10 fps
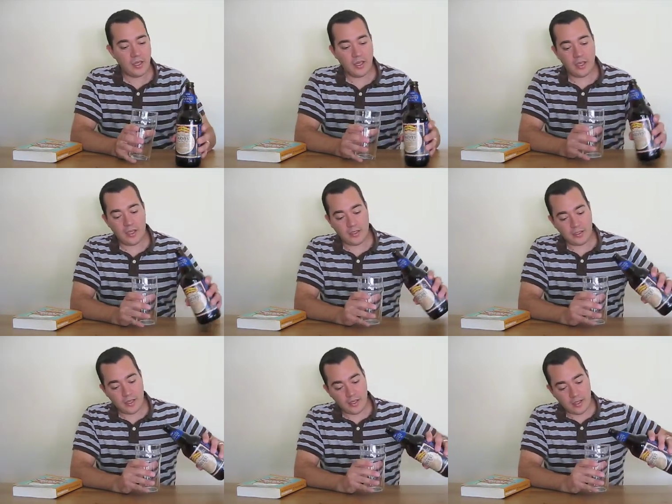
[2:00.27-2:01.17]
And
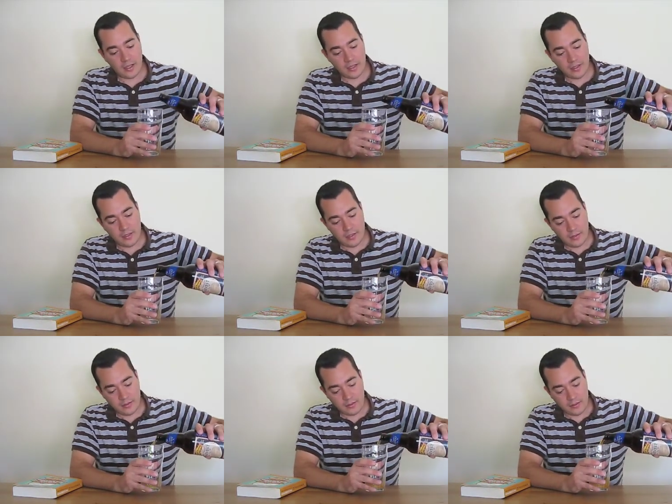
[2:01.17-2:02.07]

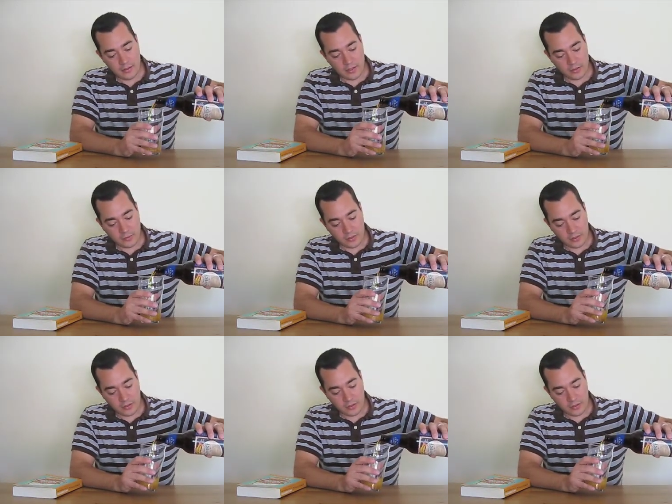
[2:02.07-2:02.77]
that's what they're